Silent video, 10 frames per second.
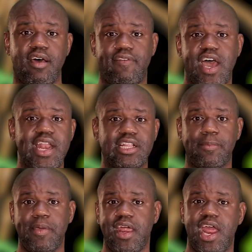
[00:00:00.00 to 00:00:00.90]
find out the
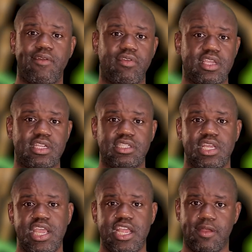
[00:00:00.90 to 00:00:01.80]
Pan-Africans
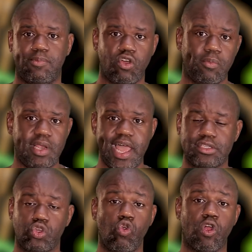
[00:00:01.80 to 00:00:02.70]
and the
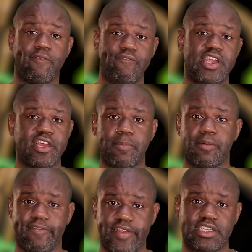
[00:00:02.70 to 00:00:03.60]
pro-blacks who are very
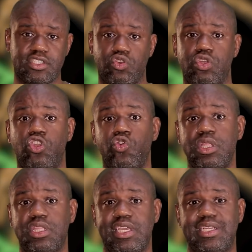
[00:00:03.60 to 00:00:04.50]
professional and
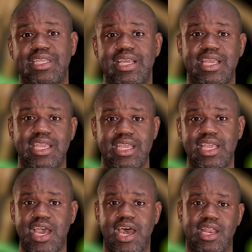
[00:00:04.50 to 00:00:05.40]
doing things in
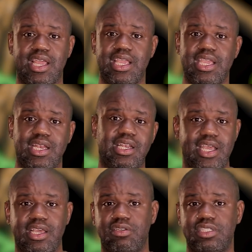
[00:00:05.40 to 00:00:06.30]
Ghana, in
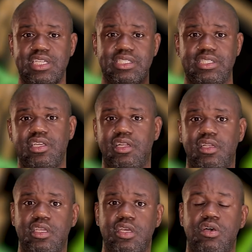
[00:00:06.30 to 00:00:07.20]
Lagos, in Sierra
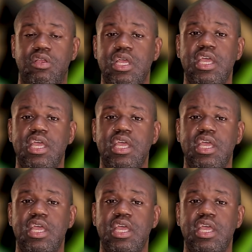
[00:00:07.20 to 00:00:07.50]
Leone,